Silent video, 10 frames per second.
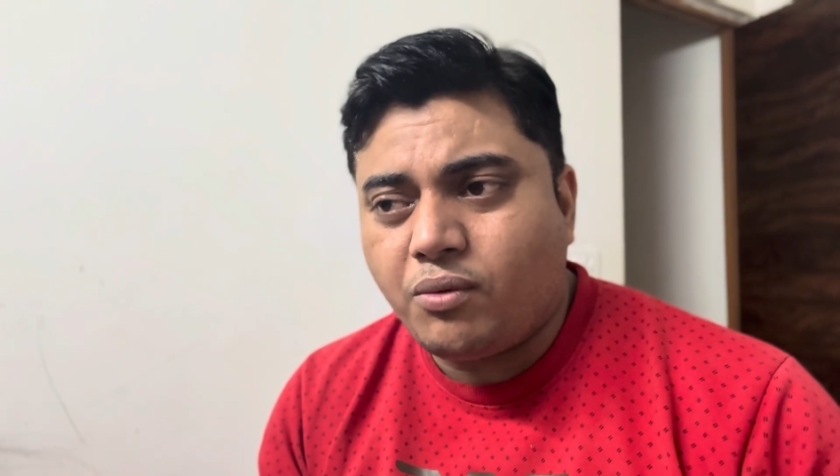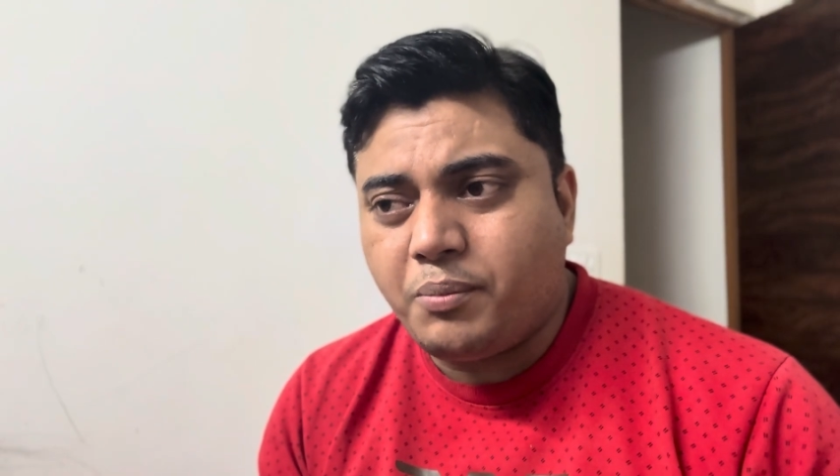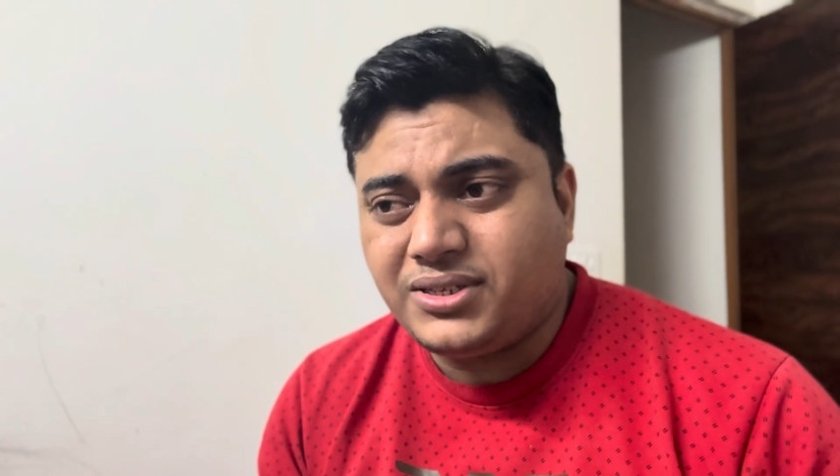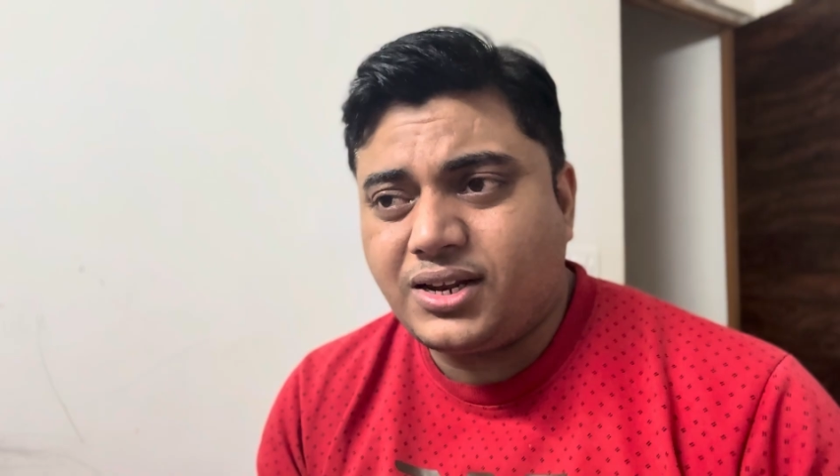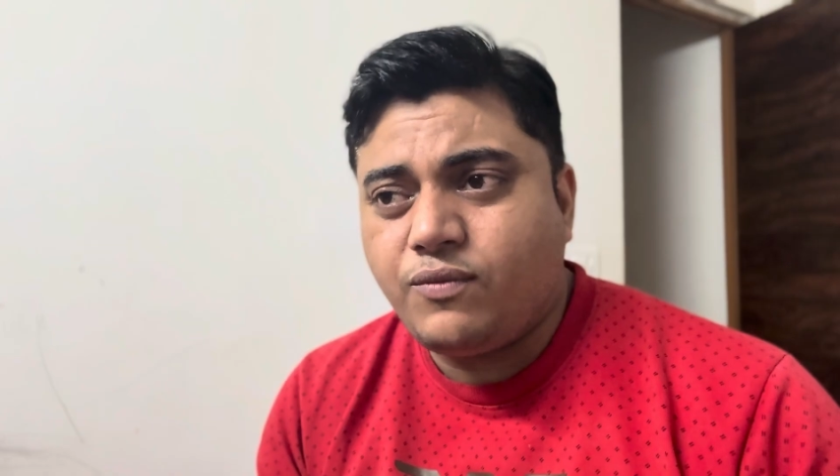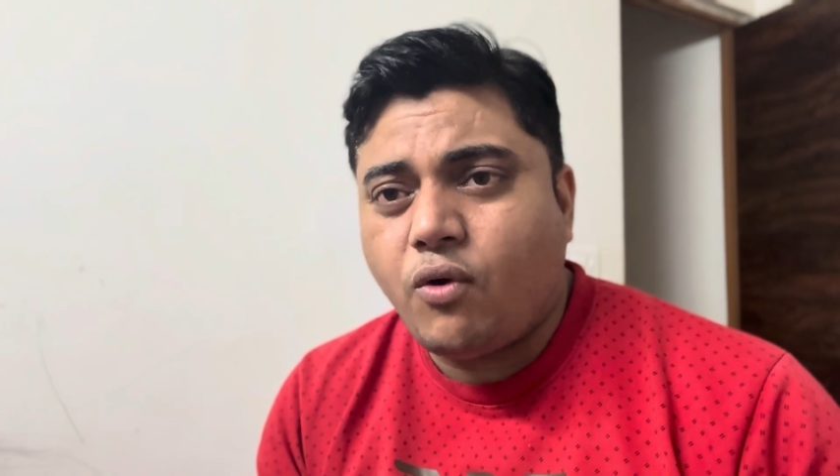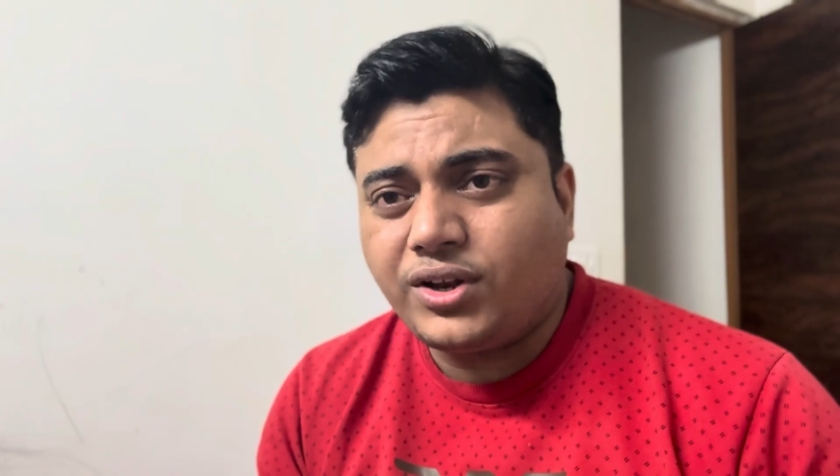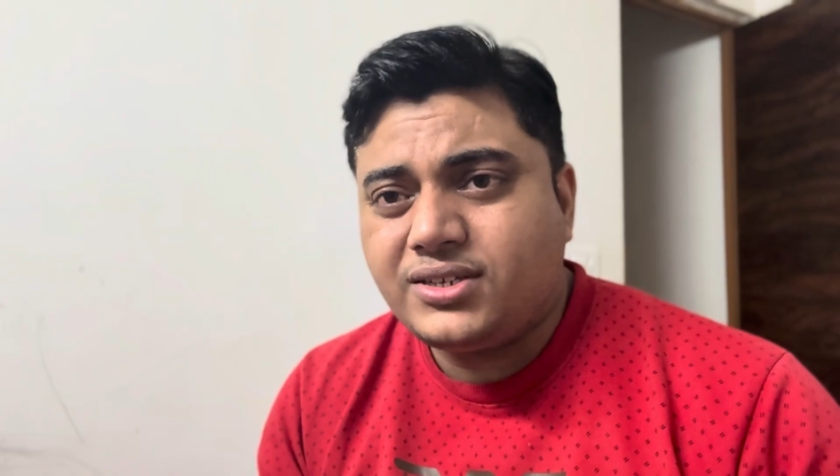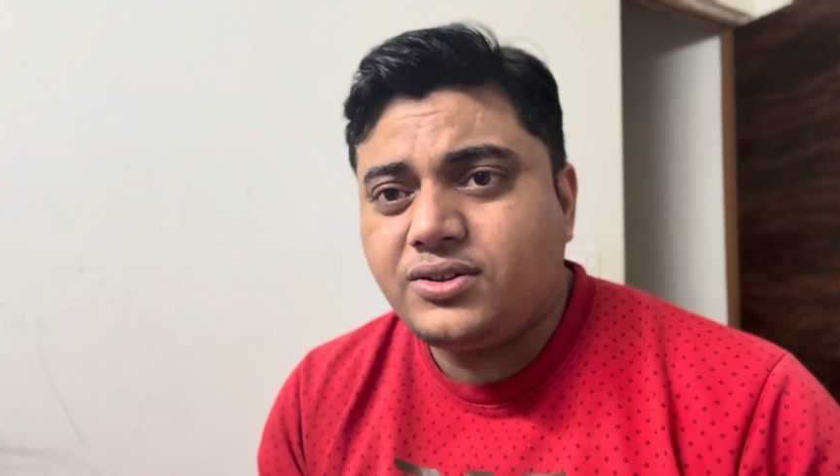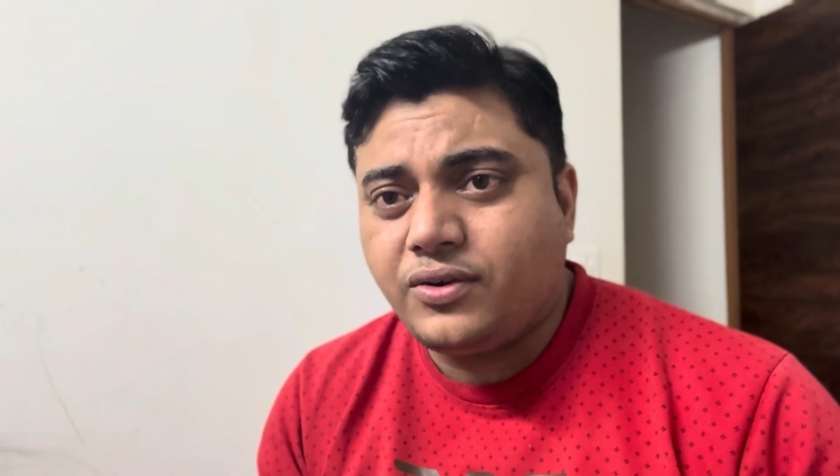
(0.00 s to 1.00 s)
basically
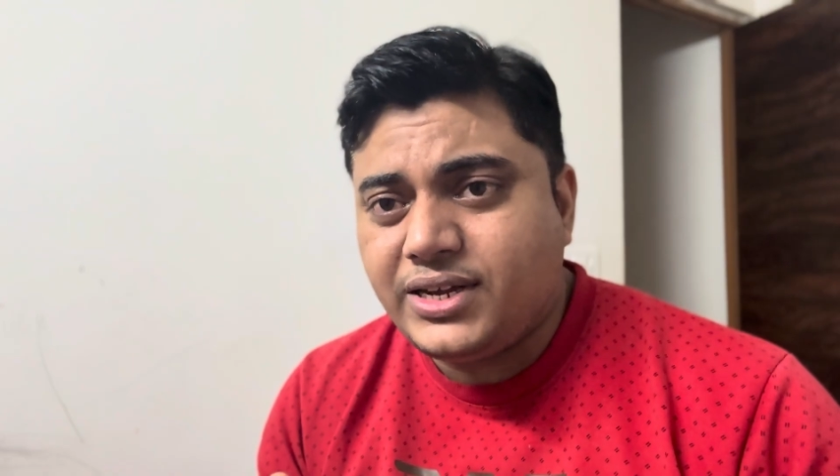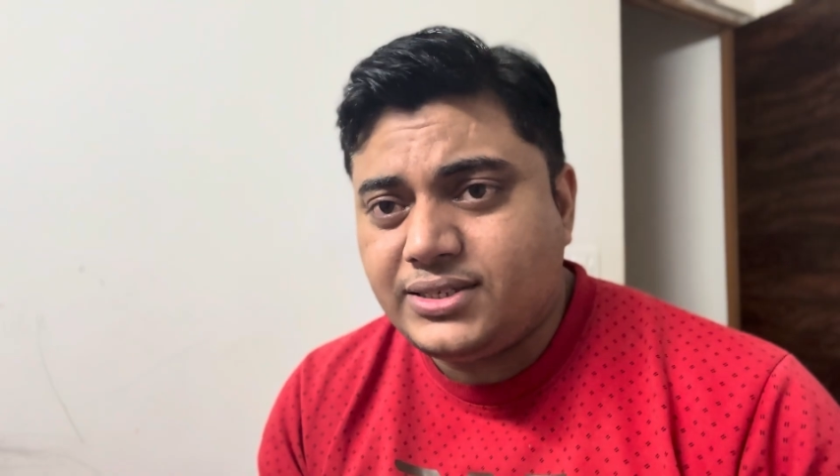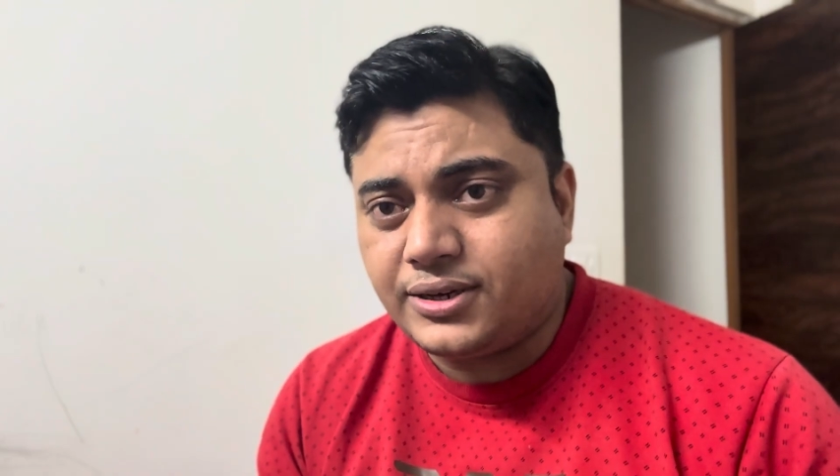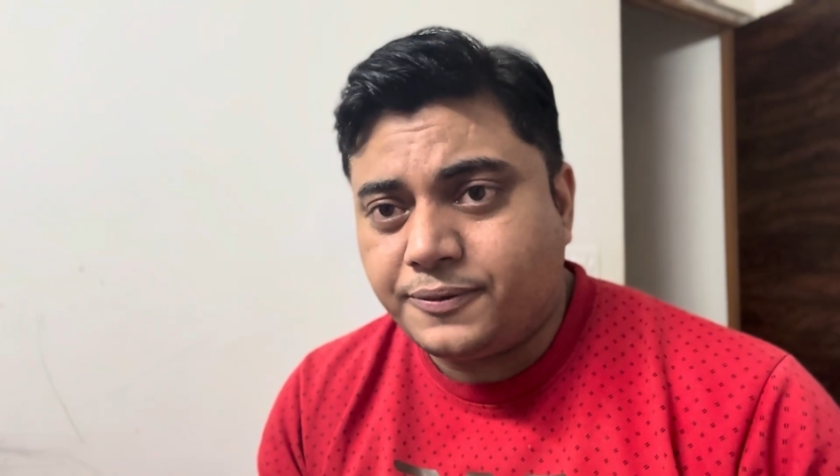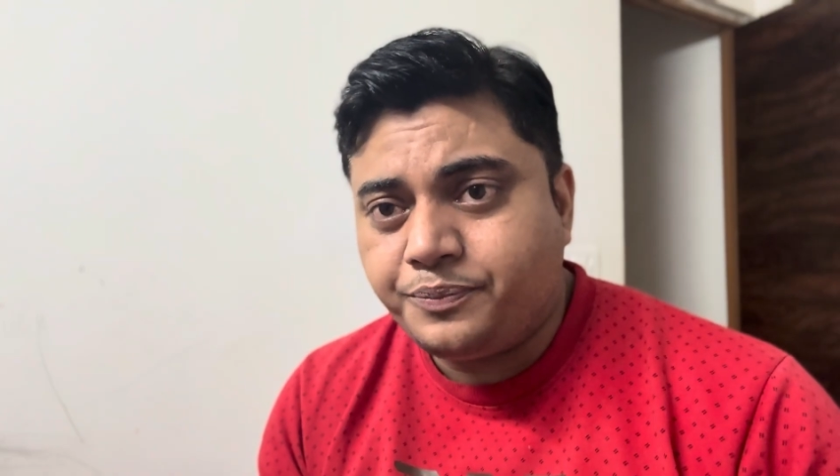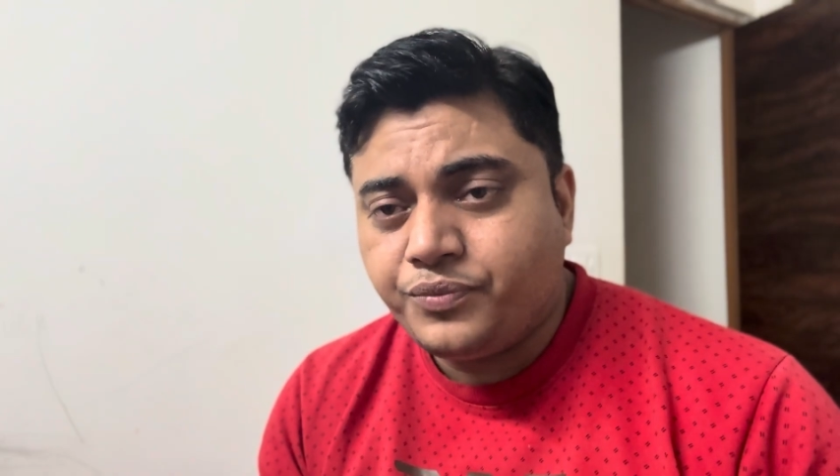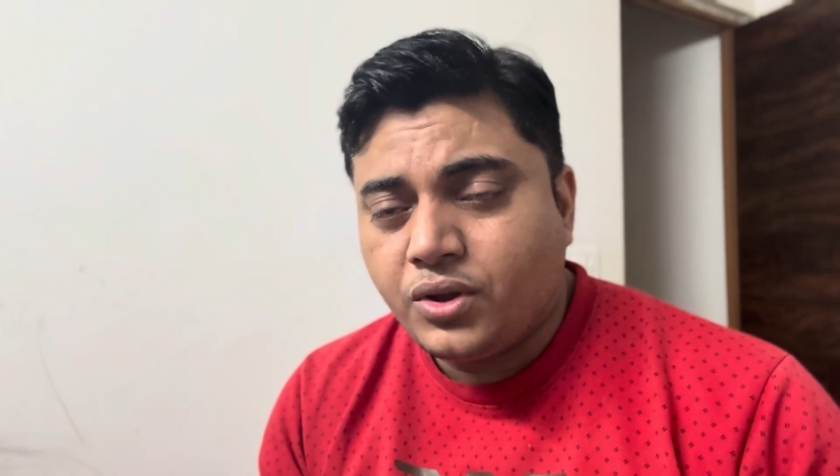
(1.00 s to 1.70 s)
what is the reason